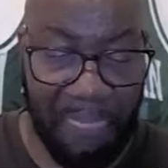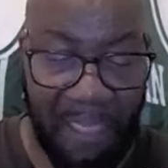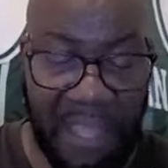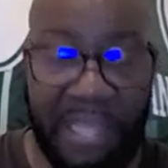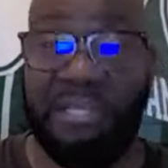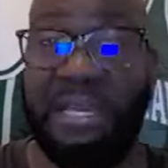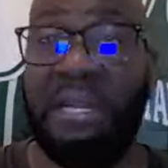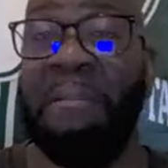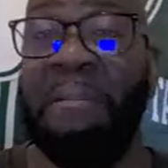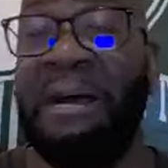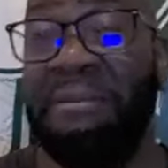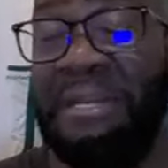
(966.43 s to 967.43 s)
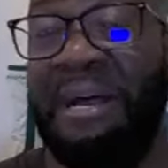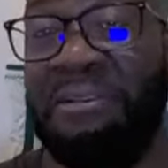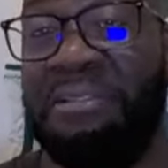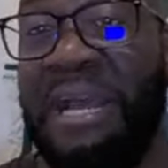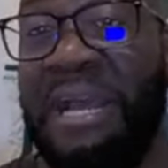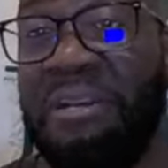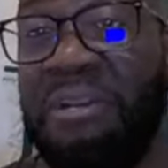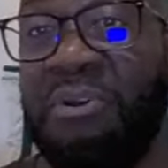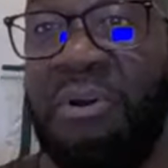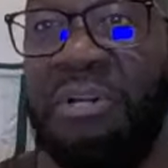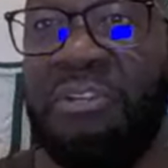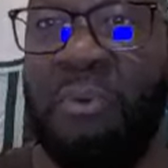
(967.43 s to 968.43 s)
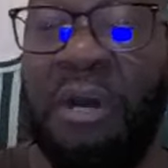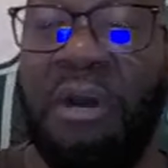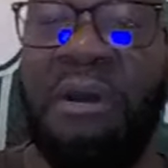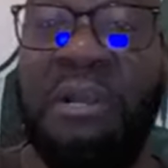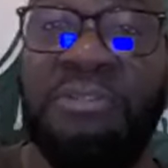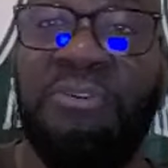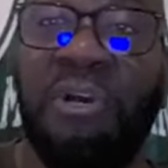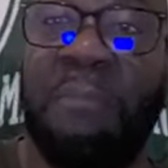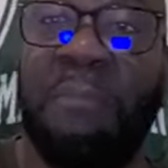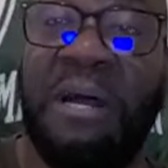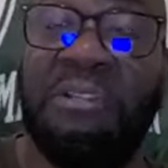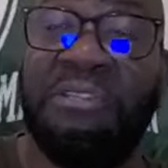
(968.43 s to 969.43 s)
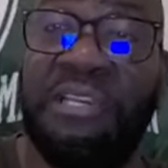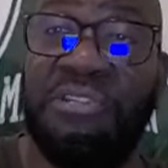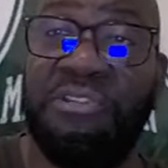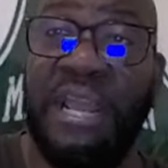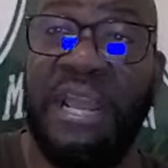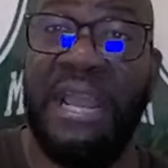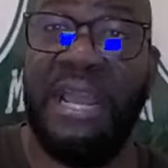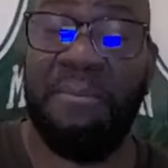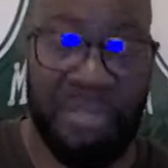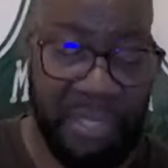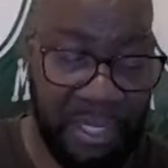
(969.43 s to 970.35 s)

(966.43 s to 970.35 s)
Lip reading: He said on the outside of the court as well, talking about Tish James.